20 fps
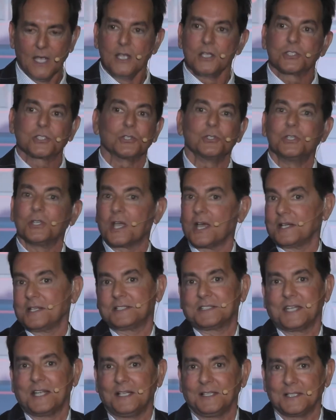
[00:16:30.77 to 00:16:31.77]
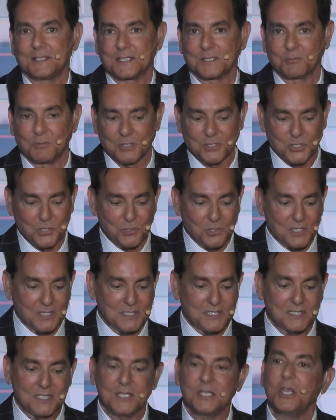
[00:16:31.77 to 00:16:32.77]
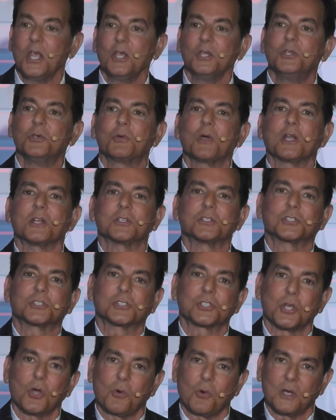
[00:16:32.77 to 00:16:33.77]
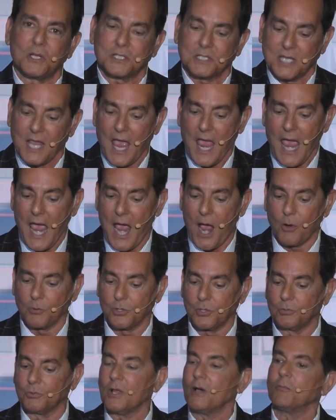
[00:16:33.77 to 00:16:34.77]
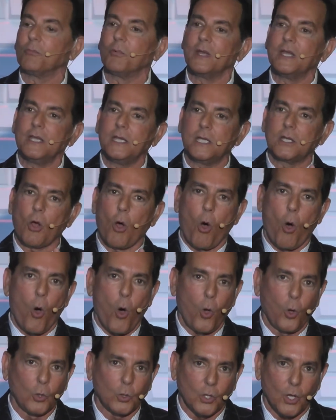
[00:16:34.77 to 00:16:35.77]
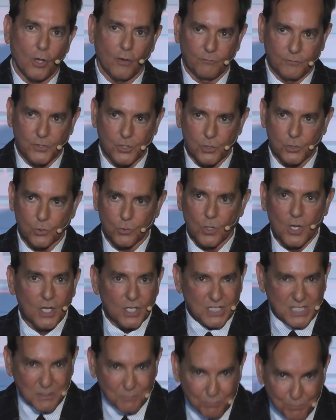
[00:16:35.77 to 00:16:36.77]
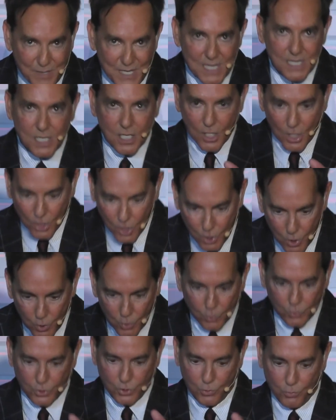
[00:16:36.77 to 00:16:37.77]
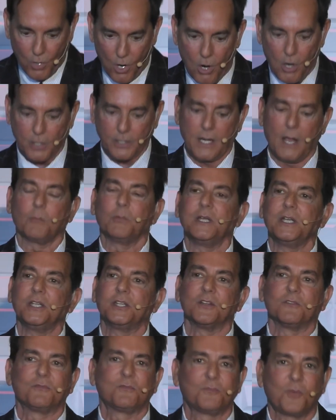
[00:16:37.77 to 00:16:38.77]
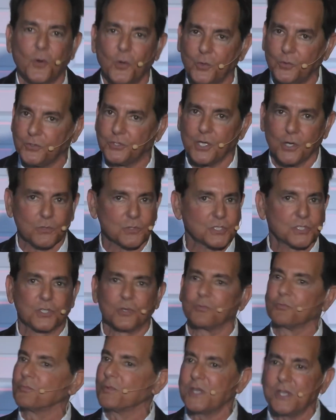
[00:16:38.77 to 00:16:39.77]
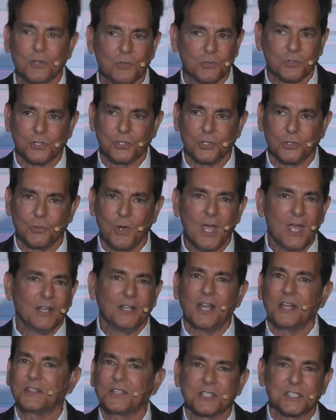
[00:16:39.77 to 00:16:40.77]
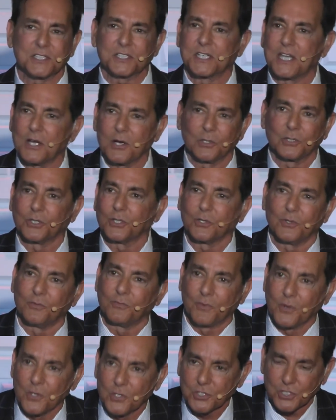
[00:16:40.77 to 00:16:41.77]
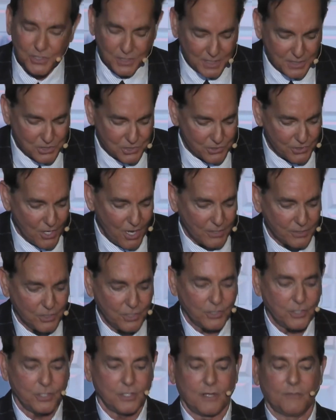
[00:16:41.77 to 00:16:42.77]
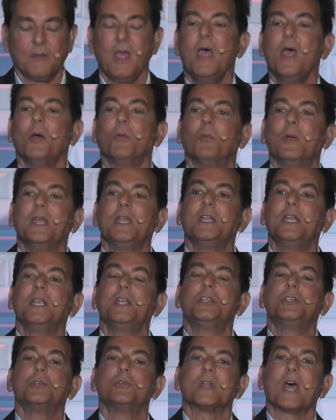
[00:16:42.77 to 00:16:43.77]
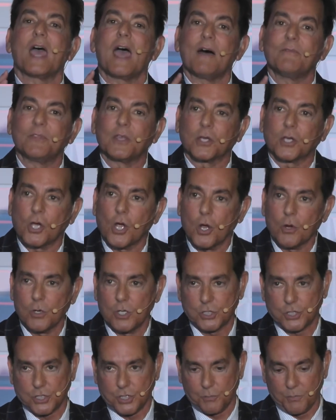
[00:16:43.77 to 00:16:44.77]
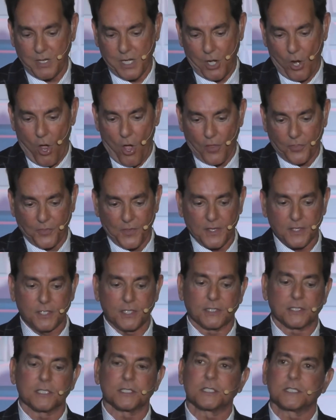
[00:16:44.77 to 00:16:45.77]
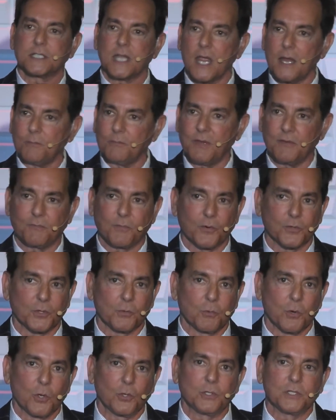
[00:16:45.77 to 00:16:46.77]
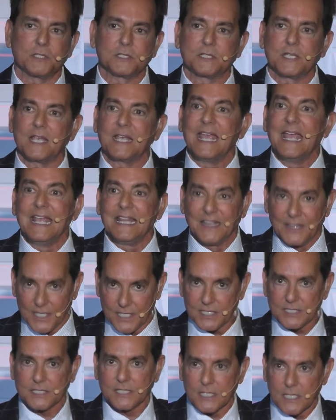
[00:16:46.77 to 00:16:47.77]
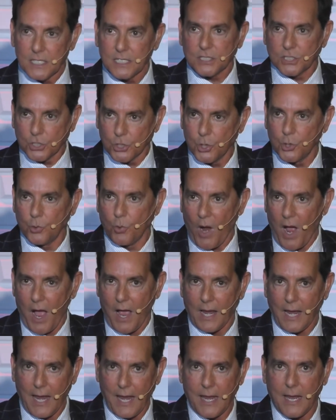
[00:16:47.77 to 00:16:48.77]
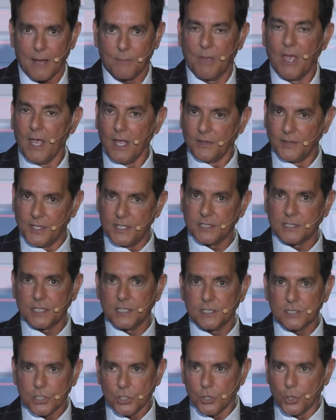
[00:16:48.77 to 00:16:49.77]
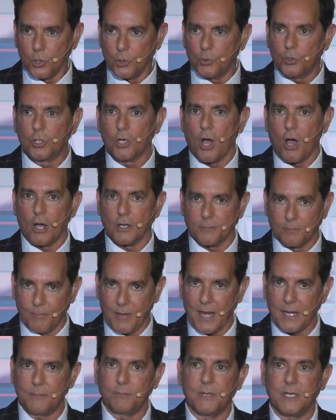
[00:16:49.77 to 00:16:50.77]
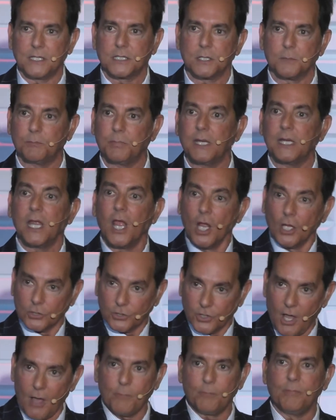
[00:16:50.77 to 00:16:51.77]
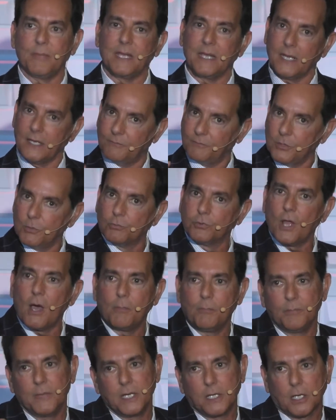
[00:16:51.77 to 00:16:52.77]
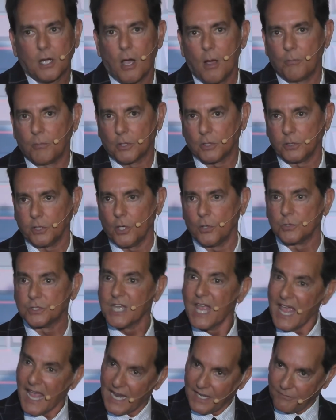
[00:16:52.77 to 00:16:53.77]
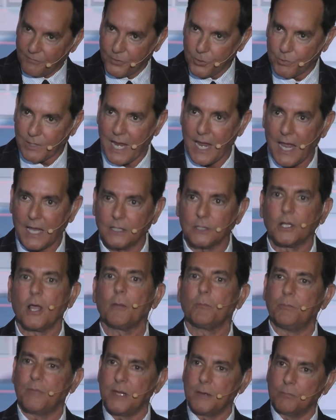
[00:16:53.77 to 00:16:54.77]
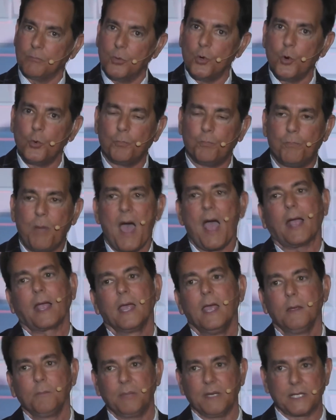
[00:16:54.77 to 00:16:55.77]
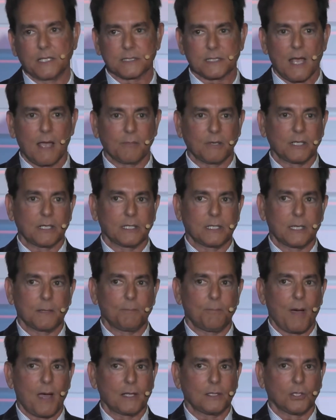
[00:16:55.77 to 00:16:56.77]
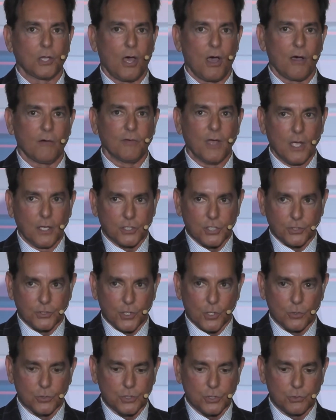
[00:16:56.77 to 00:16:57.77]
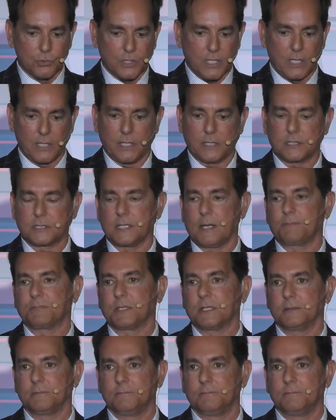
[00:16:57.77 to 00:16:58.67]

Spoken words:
So you got to tell us what you can see. You got to show us how you love. We need all of you to be who you are now. We need the full dose, the real you, not the scared little version that you're not good enough. We need you to have the courage to be authentic, to stand before the world and say, this is who I am. This is who God made me to be. Love me. And if you love me, come close. And if you can't love me, move back, because I'm going to give my love to those who can accept it.